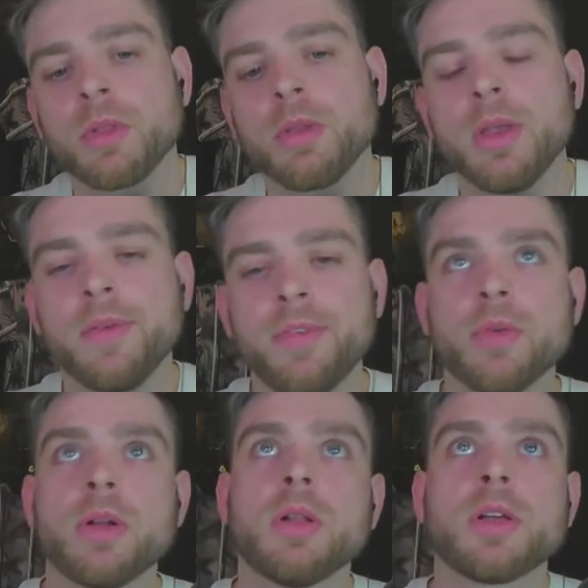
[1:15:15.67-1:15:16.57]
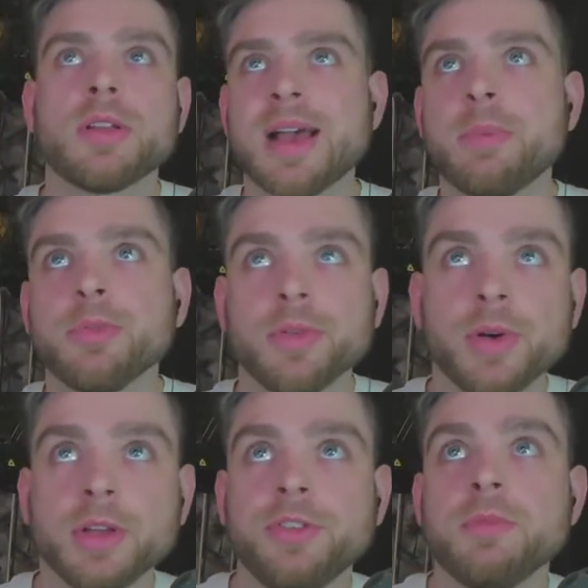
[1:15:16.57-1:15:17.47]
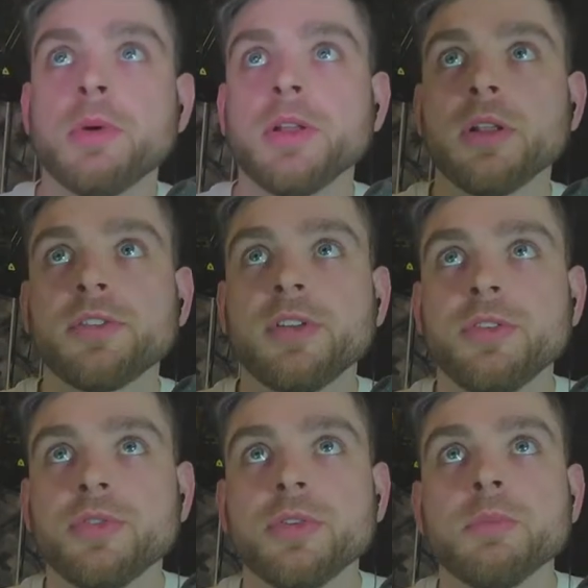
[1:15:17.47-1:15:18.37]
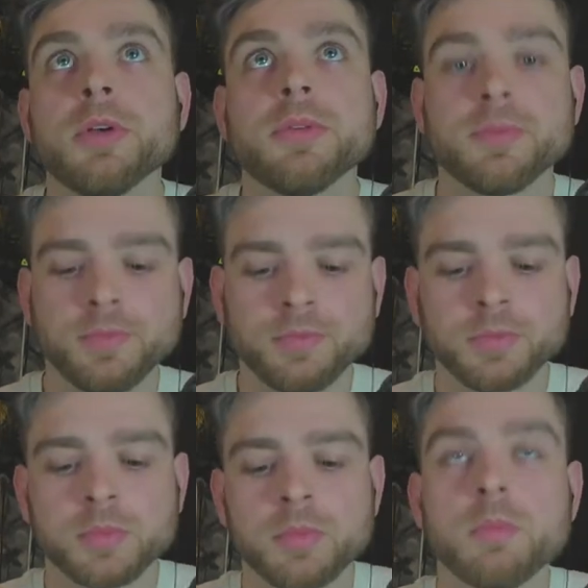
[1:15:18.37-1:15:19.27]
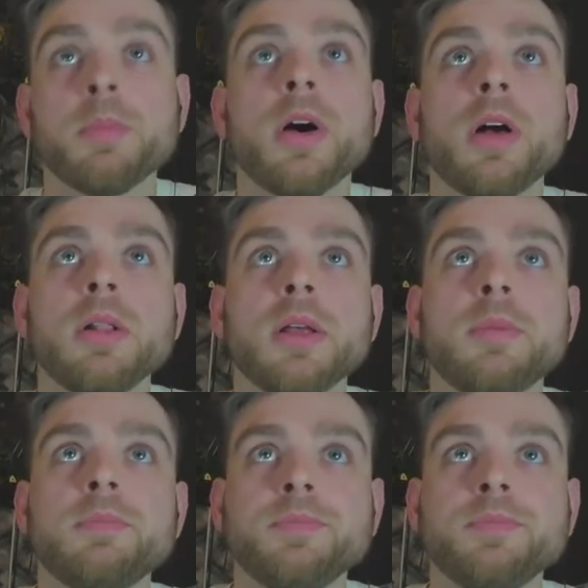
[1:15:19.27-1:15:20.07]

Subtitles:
if you're on like an Apple device, you might not see the join button. But I'll